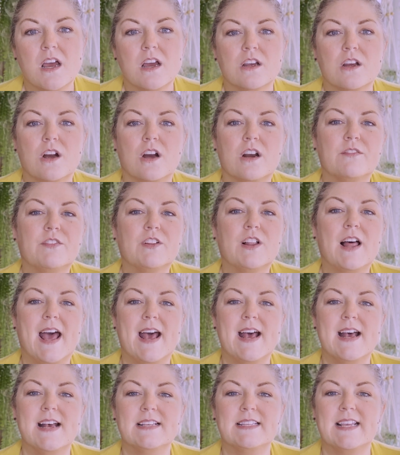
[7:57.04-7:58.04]
Carnival
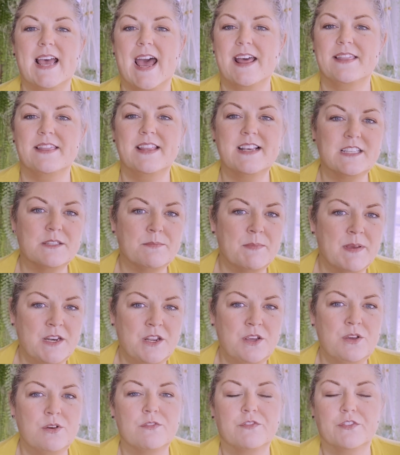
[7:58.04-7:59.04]
has had this
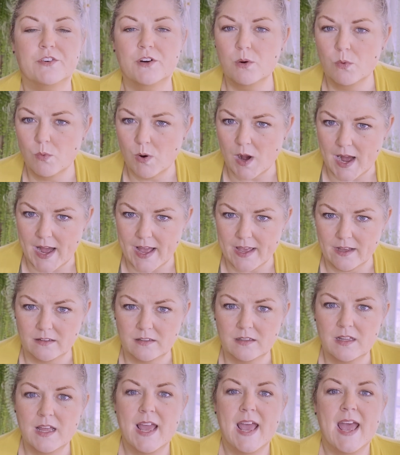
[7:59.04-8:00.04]
menu for a
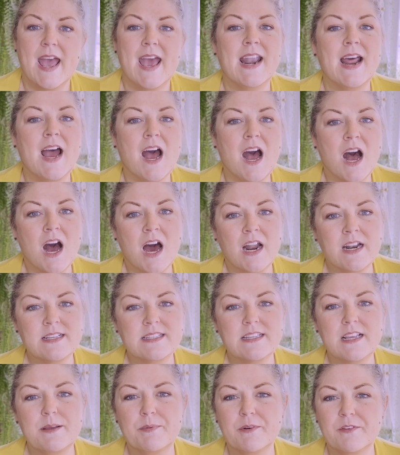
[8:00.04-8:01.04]
while, and I
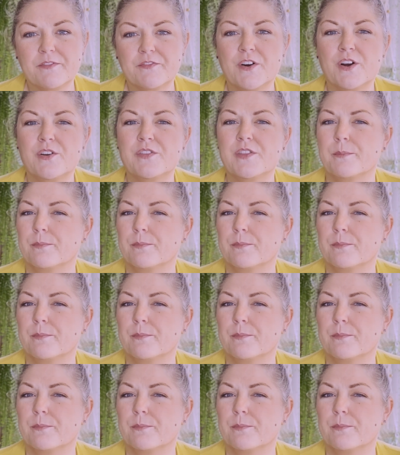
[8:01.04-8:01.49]
honestly preferred the